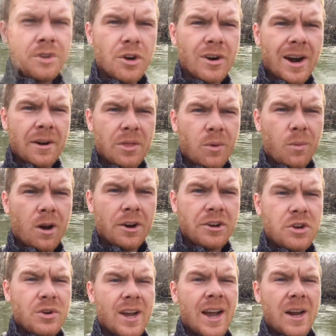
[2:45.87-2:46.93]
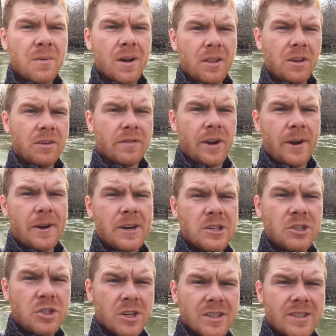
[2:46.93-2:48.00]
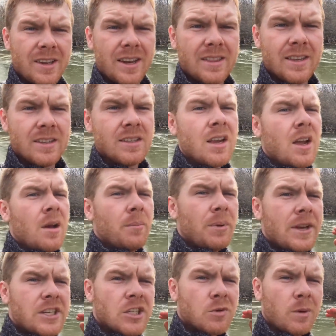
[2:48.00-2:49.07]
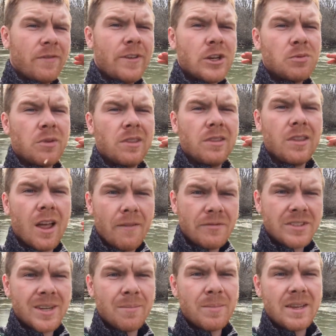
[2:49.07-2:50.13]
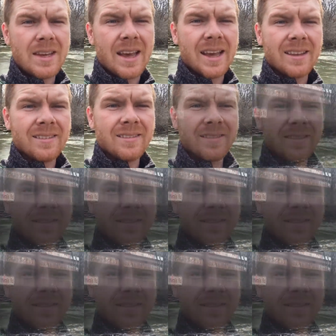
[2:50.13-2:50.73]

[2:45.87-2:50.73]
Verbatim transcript: when you're out on the water, you kind of want to look for areas just like this, places where fish would love to be at.